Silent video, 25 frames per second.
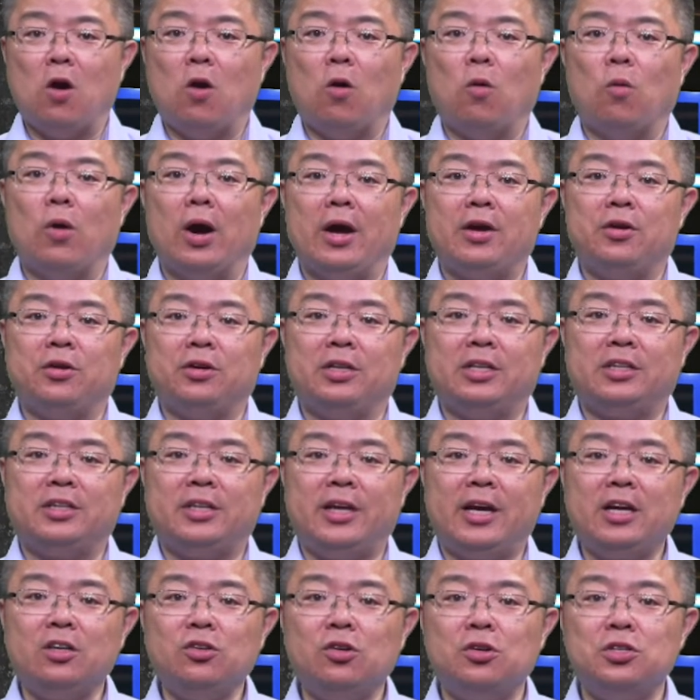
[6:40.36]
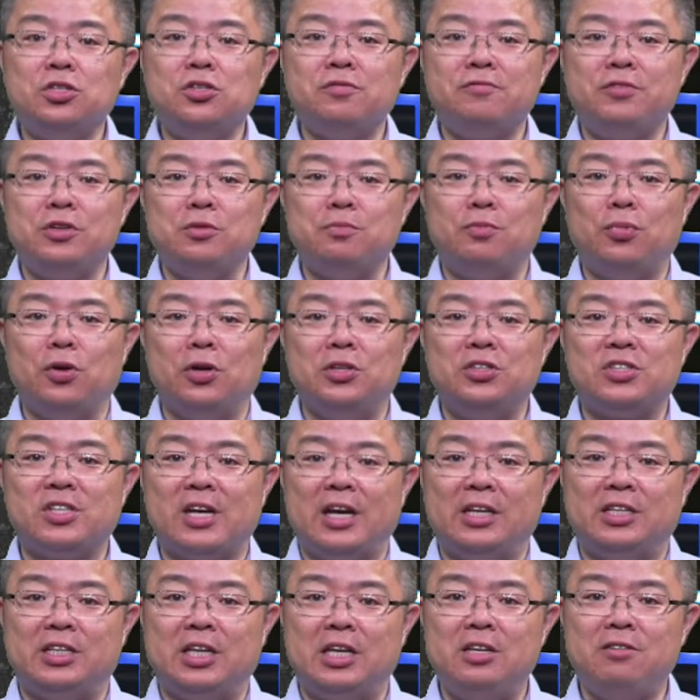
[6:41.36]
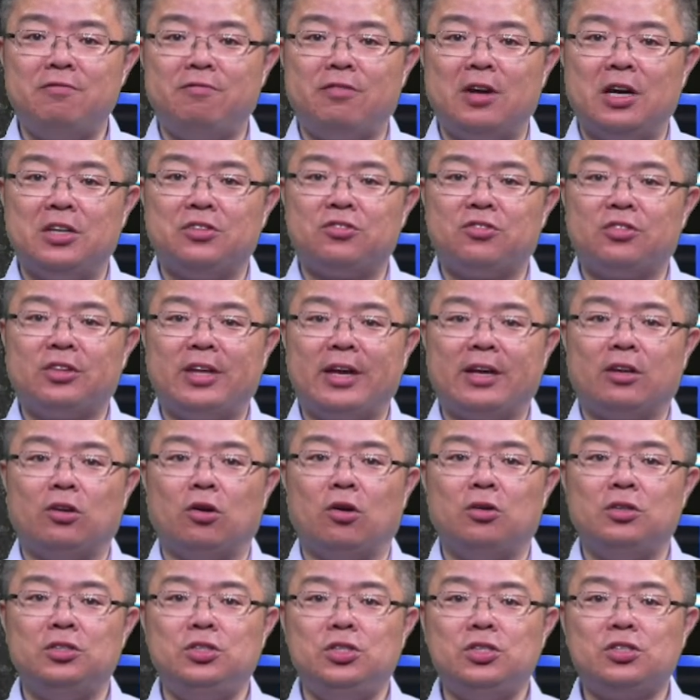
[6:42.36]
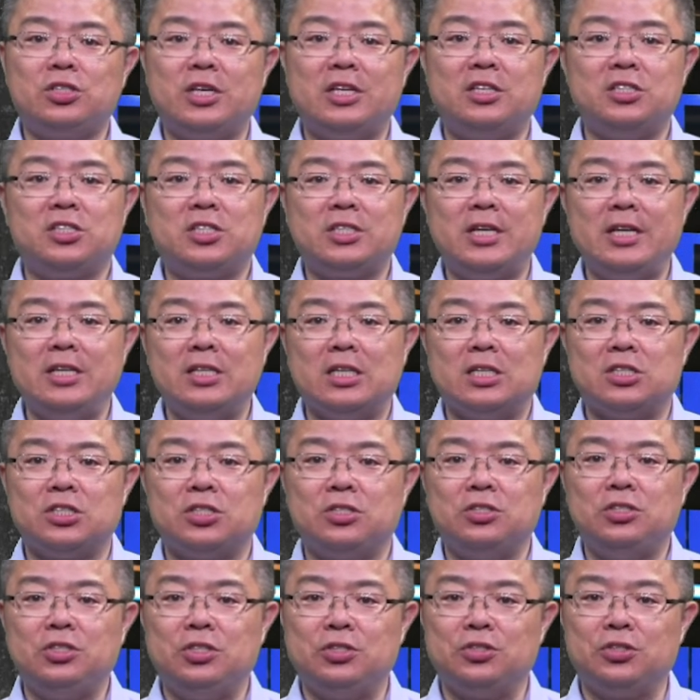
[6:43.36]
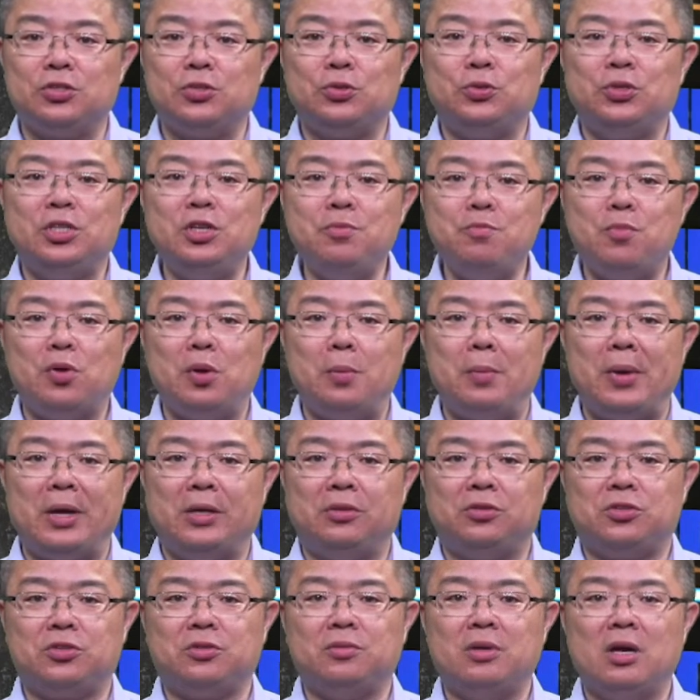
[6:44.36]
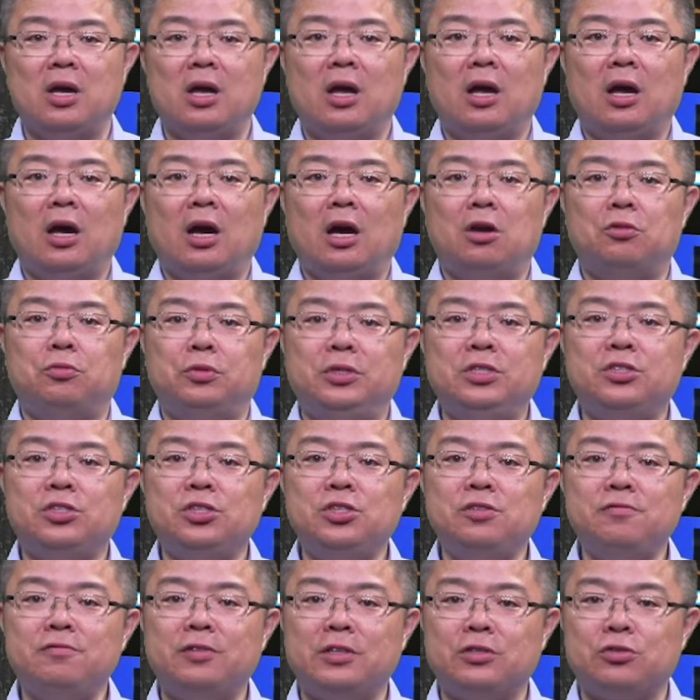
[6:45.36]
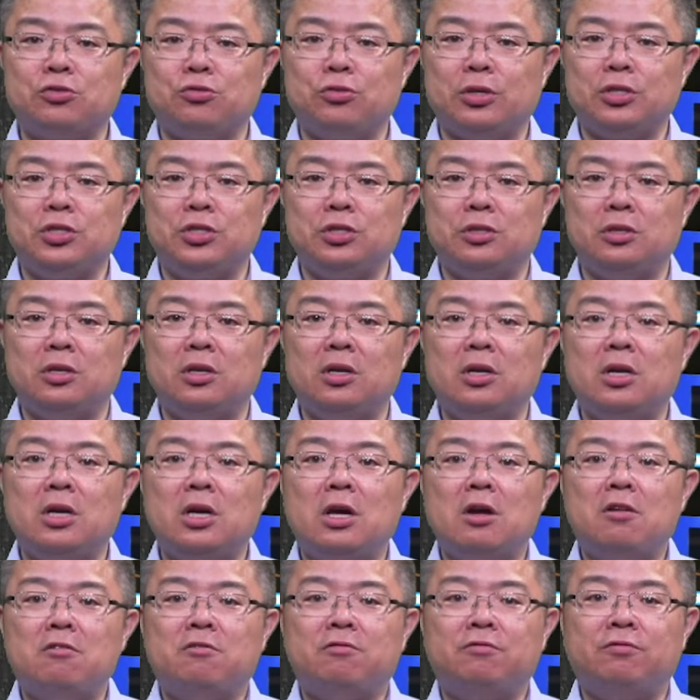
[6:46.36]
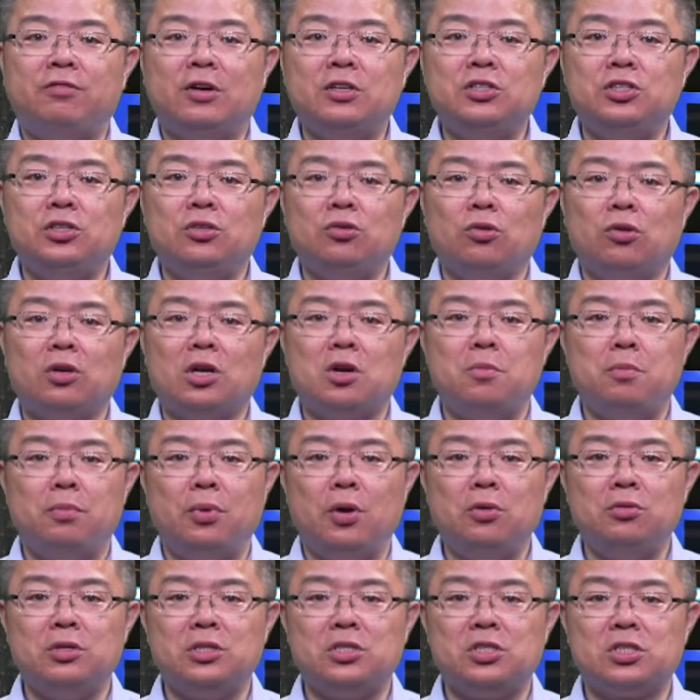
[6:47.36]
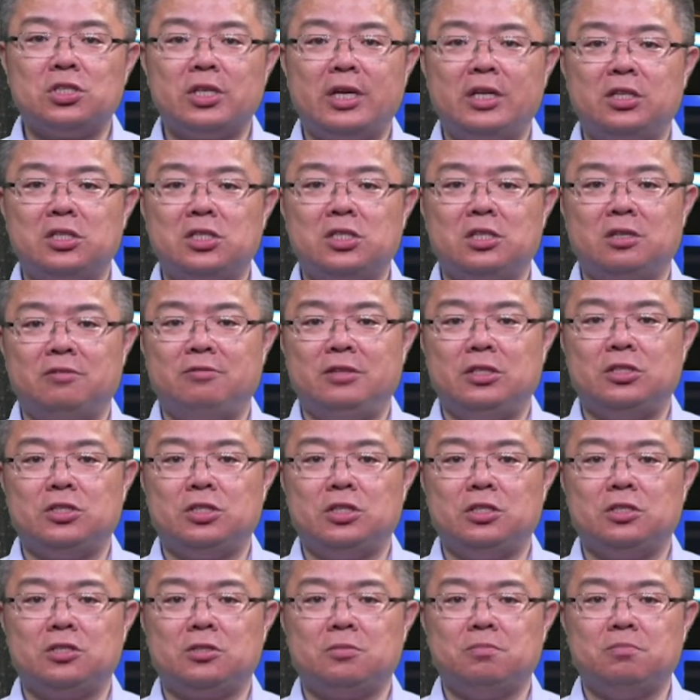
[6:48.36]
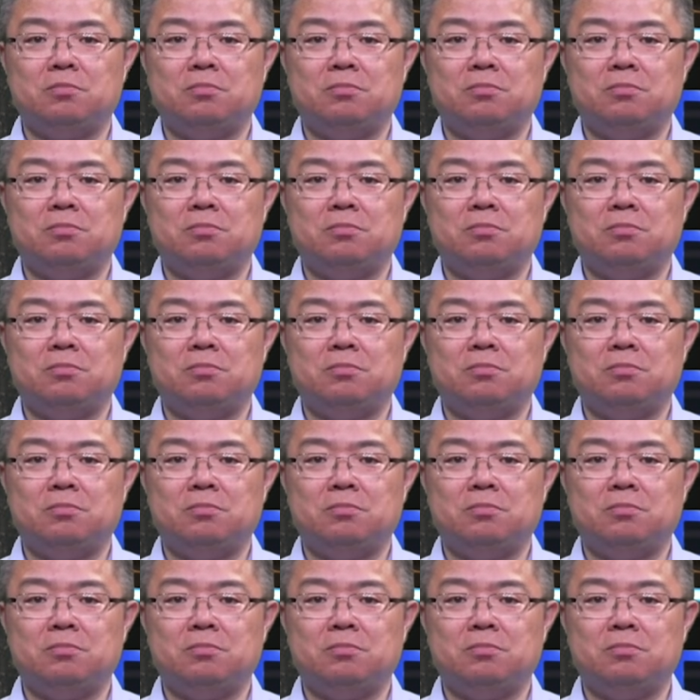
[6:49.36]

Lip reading: while the technology viewpoints identifies the technologies and the standards used to implement a research infrastructure, functional components, and services.